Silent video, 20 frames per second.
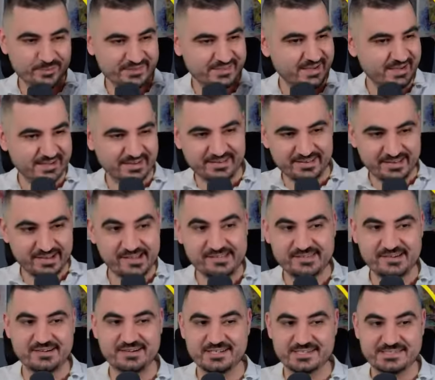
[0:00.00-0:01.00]
with
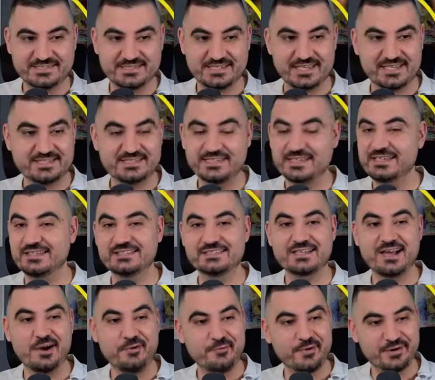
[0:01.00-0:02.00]
another assist.
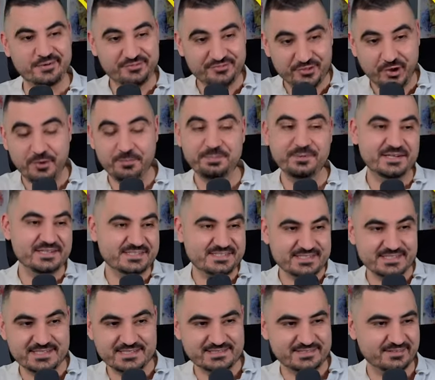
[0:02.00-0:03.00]
He's our top
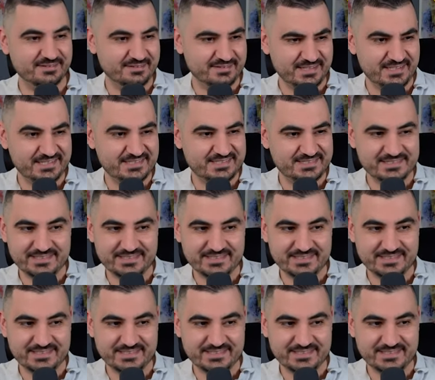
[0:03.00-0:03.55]
assistant this